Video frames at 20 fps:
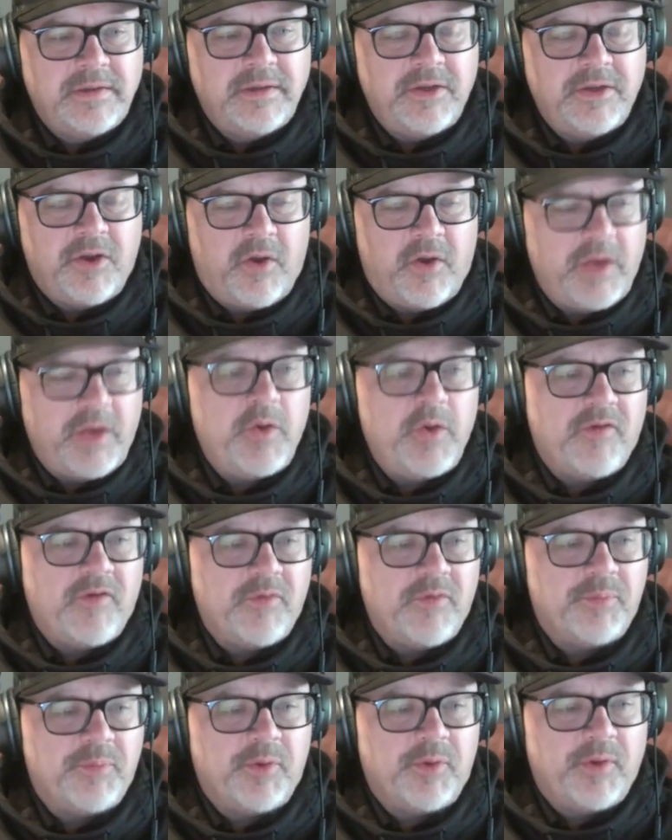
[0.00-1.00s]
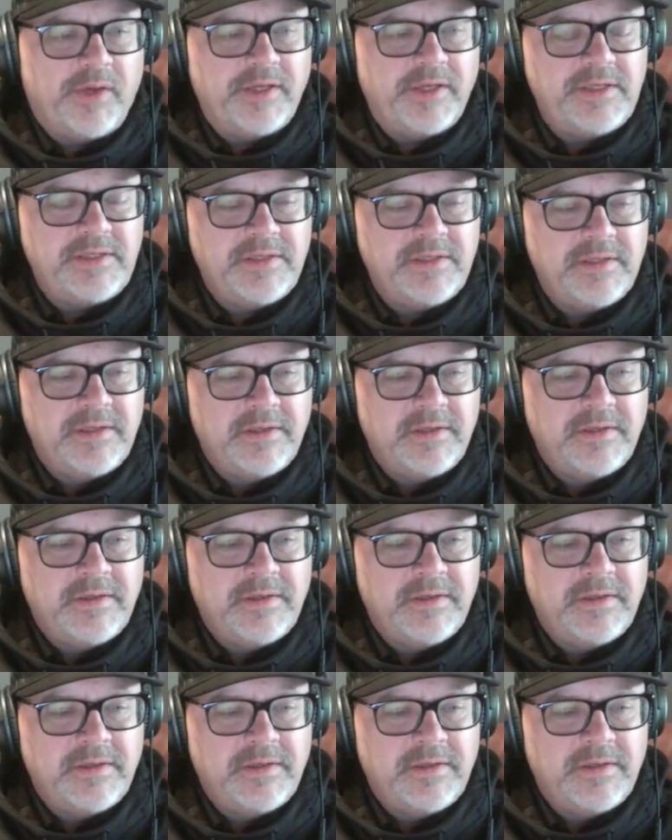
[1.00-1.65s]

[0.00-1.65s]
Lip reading: you know, and you have employees,